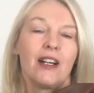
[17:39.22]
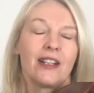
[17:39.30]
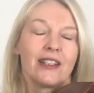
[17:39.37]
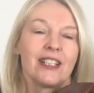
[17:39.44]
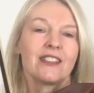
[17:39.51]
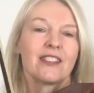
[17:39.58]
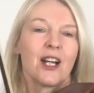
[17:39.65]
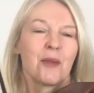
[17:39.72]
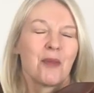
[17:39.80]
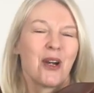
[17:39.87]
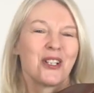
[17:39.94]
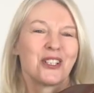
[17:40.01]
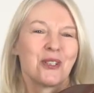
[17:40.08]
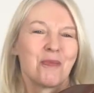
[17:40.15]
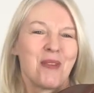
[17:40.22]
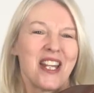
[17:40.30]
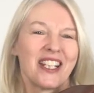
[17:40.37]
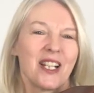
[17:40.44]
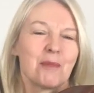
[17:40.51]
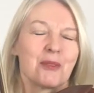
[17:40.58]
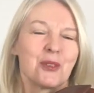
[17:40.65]
This time I shall
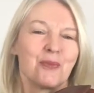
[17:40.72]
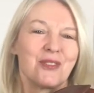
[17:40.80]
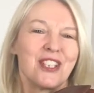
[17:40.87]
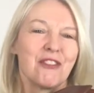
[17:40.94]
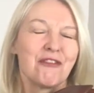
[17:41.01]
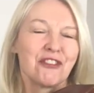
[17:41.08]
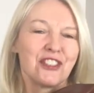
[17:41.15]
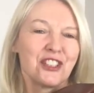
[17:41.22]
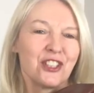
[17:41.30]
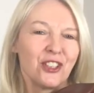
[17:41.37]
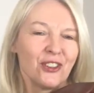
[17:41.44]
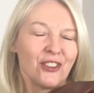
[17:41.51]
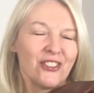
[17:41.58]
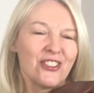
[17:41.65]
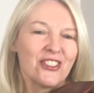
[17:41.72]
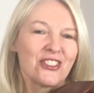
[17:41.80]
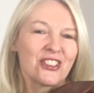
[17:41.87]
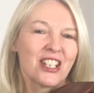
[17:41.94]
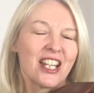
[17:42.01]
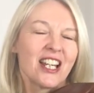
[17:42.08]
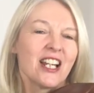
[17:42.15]
make up some different tunes.
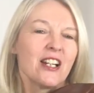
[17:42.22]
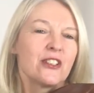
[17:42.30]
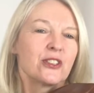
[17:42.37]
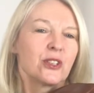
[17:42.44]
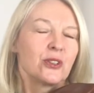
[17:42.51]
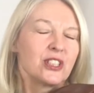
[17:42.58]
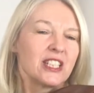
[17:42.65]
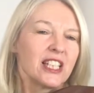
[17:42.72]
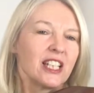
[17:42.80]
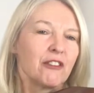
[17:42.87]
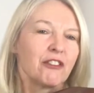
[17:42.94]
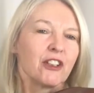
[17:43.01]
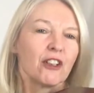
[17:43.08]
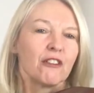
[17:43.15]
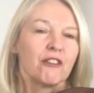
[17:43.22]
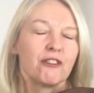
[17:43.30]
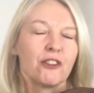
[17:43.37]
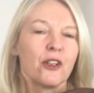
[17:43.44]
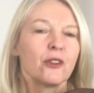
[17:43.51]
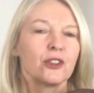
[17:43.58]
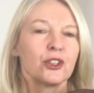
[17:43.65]
So see if you can
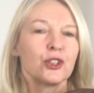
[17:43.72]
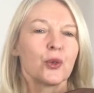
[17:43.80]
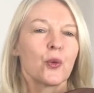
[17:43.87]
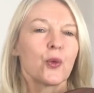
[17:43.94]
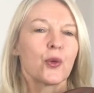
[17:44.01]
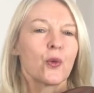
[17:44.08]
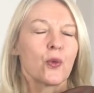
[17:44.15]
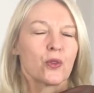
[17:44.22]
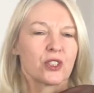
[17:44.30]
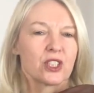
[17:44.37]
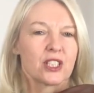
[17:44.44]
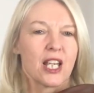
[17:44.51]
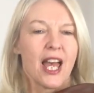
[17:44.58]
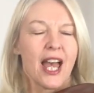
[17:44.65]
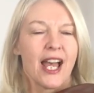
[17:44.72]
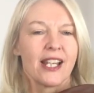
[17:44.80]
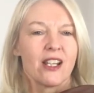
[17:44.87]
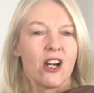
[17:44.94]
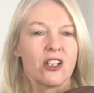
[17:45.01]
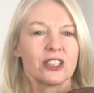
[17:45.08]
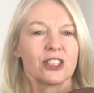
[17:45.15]
focus your thoughts and
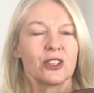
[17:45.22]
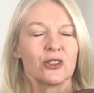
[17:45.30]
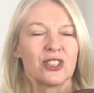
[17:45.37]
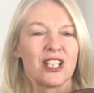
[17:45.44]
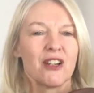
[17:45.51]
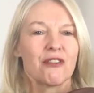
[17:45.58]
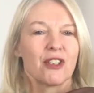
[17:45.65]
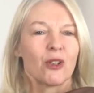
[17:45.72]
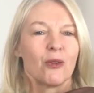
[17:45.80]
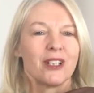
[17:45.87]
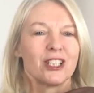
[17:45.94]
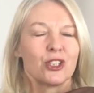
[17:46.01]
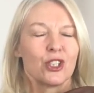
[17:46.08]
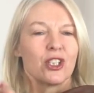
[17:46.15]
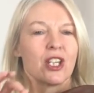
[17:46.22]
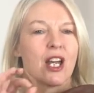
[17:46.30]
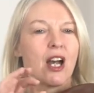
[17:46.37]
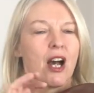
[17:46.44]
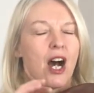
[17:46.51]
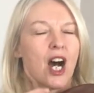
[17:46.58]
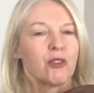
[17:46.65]
ask yourself the question,
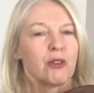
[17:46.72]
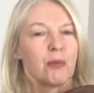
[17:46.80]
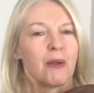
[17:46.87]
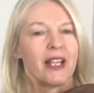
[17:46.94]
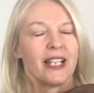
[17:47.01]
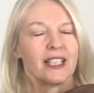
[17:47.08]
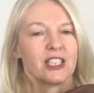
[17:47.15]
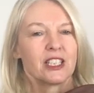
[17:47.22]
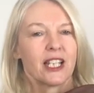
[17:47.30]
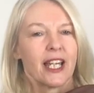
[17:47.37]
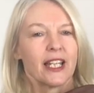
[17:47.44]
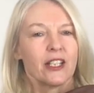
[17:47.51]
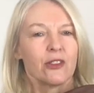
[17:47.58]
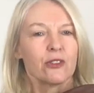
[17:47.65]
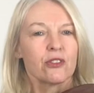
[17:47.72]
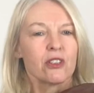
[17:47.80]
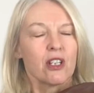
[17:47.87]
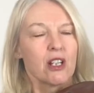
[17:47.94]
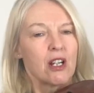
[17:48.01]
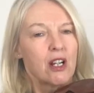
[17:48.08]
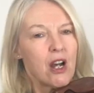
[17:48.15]
are we playing scales
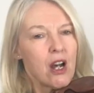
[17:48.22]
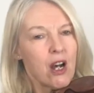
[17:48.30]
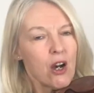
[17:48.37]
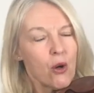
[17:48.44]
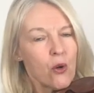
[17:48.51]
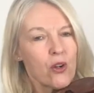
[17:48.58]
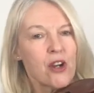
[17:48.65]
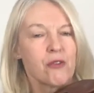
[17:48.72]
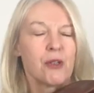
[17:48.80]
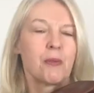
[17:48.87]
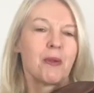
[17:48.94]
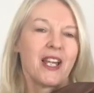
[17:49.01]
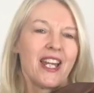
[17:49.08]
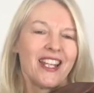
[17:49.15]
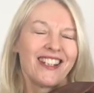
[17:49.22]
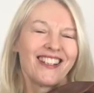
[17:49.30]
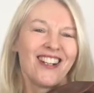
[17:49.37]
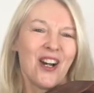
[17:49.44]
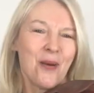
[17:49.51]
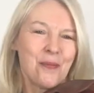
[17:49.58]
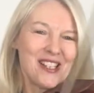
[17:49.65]
or are we playing
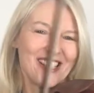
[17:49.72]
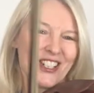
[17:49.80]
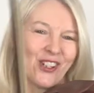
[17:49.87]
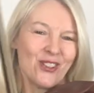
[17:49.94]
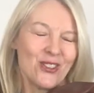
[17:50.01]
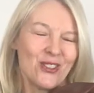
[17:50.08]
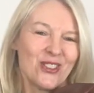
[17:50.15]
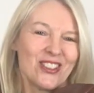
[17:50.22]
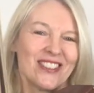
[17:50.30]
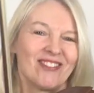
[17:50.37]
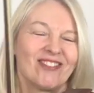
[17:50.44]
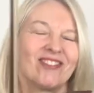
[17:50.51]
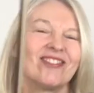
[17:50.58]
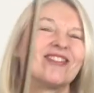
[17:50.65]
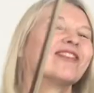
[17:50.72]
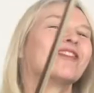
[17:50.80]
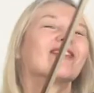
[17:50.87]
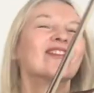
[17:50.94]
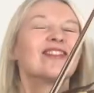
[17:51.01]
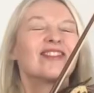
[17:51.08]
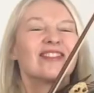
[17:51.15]
arpeggios?
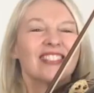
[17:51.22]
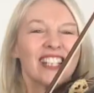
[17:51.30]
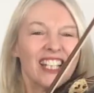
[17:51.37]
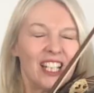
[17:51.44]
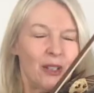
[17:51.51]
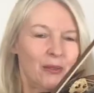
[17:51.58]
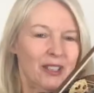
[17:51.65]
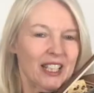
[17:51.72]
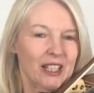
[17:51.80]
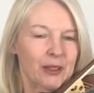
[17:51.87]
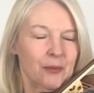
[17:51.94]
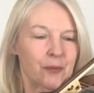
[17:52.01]
Here we go.